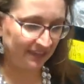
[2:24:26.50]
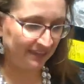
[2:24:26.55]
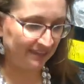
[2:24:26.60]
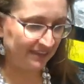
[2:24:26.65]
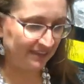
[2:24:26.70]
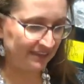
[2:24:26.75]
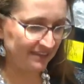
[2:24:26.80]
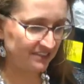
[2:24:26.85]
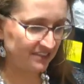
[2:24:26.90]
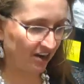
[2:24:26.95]

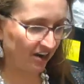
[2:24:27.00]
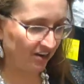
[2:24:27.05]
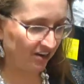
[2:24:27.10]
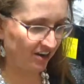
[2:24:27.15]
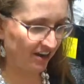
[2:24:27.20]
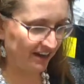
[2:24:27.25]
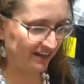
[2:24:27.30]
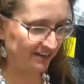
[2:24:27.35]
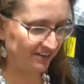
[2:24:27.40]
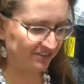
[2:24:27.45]
These are
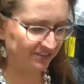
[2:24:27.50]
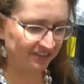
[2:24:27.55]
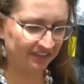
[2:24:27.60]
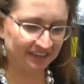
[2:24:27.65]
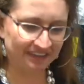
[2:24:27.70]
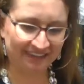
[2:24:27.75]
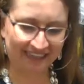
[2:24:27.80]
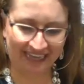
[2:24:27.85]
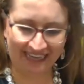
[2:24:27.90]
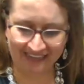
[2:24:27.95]
kind of,
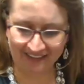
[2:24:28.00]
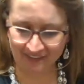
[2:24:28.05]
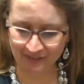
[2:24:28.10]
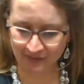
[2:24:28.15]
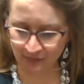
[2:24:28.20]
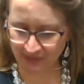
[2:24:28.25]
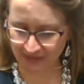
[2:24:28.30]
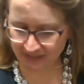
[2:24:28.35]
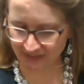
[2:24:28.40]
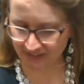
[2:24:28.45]
I don't
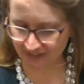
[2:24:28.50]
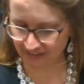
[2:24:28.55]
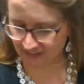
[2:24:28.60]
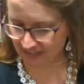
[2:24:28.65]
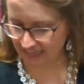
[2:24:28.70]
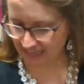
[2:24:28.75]
know what color,